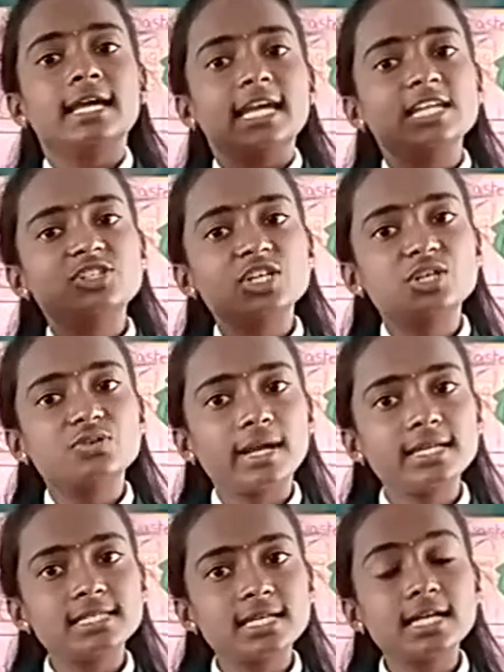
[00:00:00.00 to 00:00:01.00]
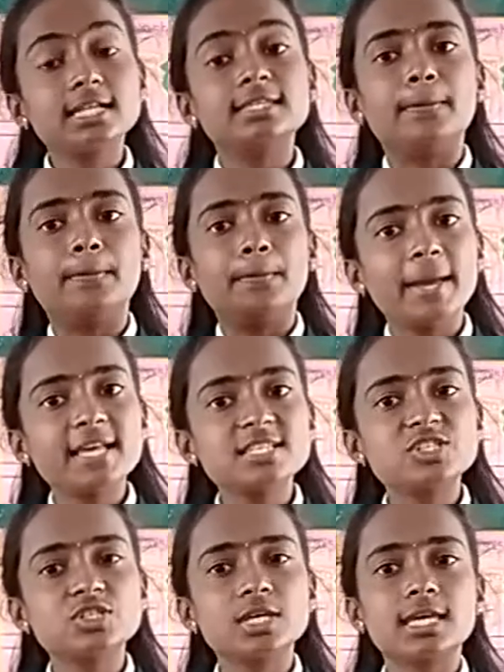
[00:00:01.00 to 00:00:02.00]
integrated the
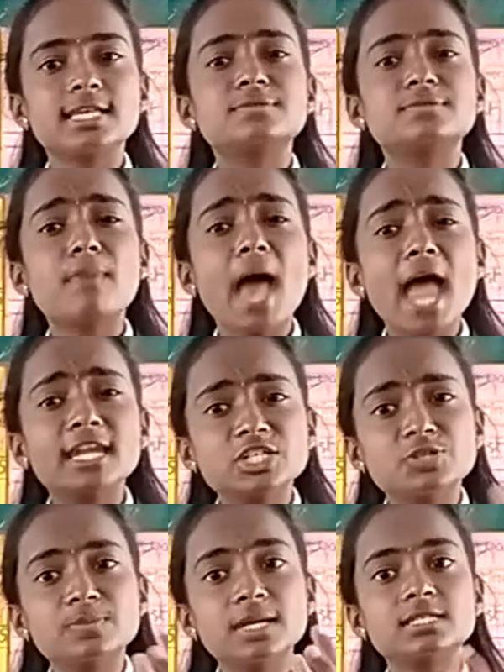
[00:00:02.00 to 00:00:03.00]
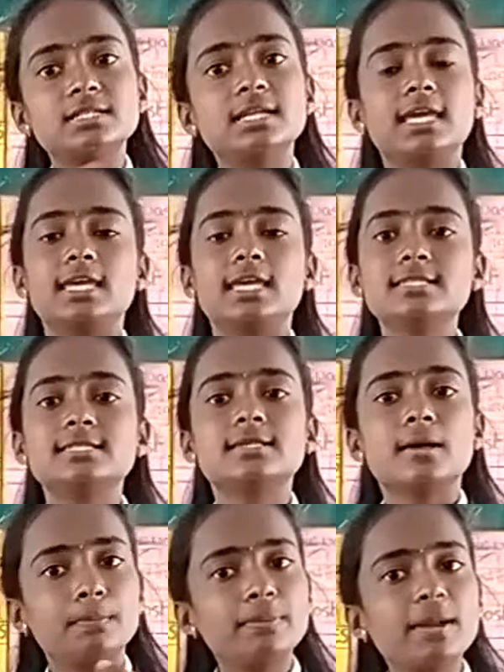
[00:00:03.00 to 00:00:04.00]
pest is management is
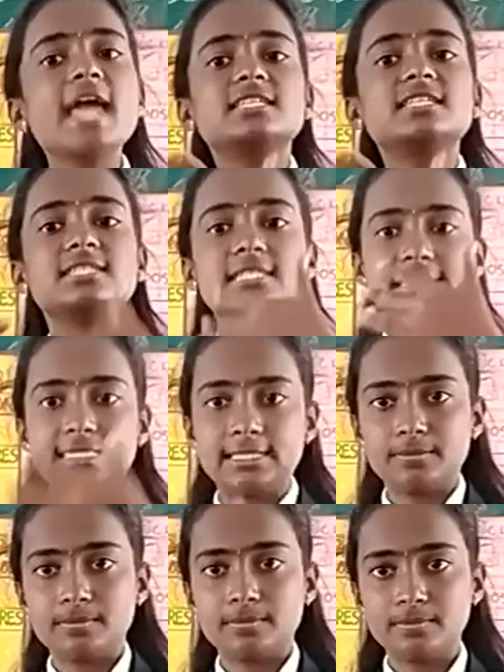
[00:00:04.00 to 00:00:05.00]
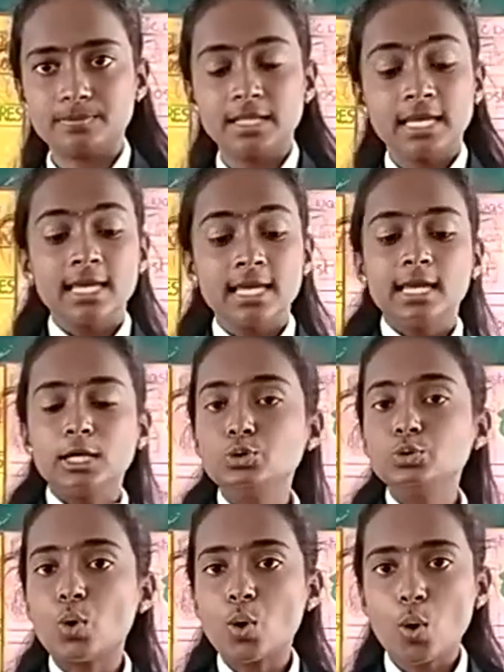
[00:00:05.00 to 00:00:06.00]
practice.
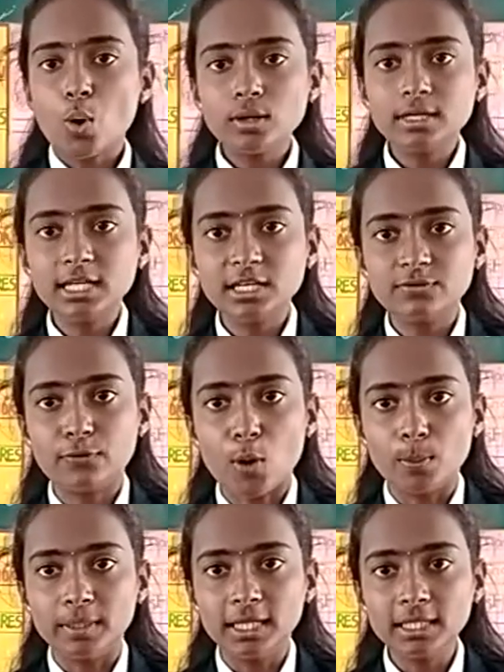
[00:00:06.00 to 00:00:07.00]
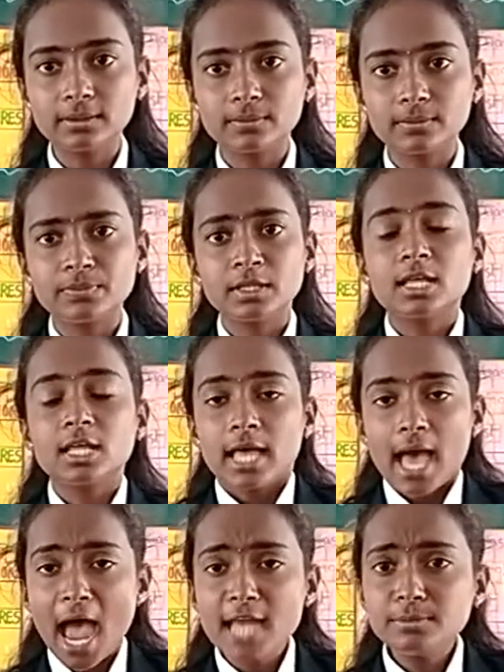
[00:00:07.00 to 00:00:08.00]
In organic farming,
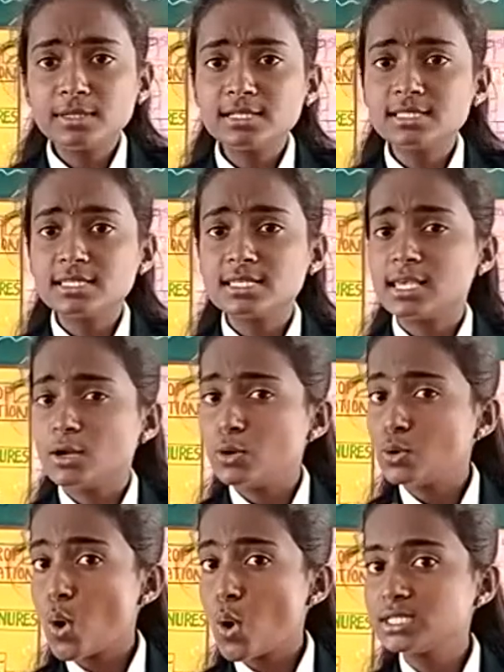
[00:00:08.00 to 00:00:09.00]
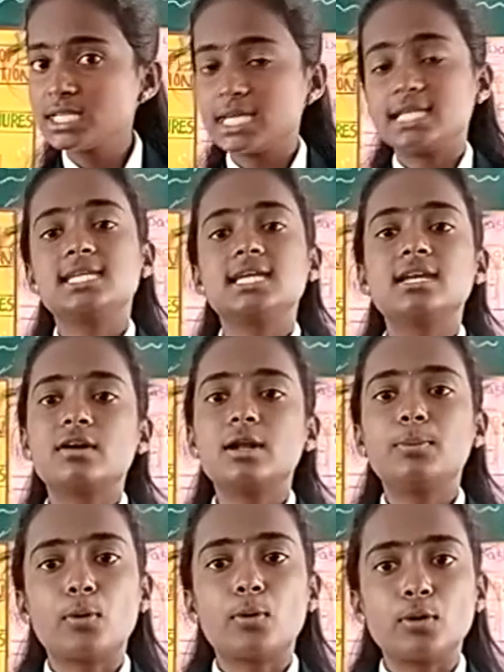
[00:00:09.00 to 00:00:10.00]
animals is a not integral
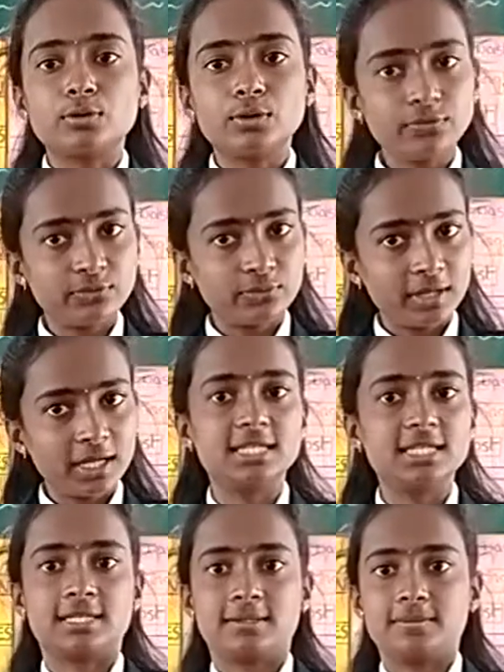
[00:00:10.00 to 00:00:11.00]
part of it.